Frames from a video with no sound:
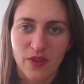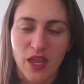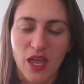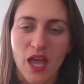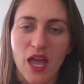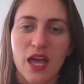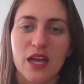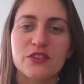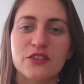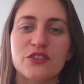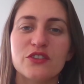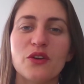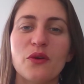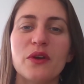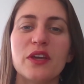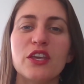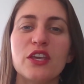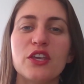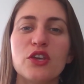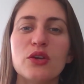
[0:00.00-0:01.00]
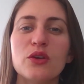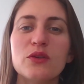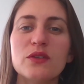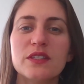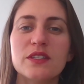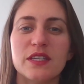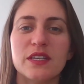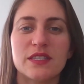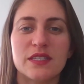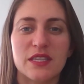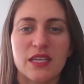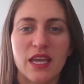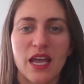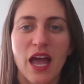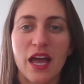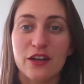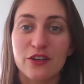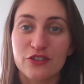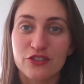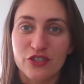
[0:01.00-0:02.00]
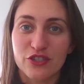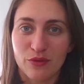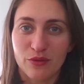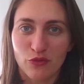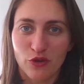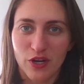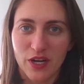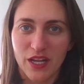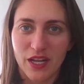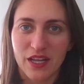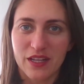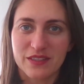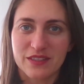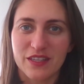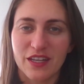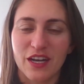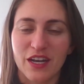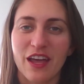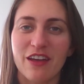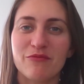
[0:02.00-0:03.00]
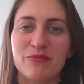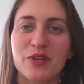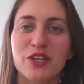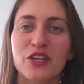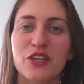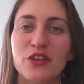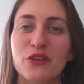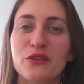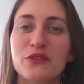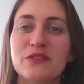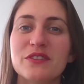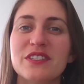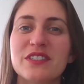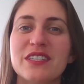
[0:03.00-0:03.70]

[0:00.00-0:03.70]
And so it uses the energy meridians that have been used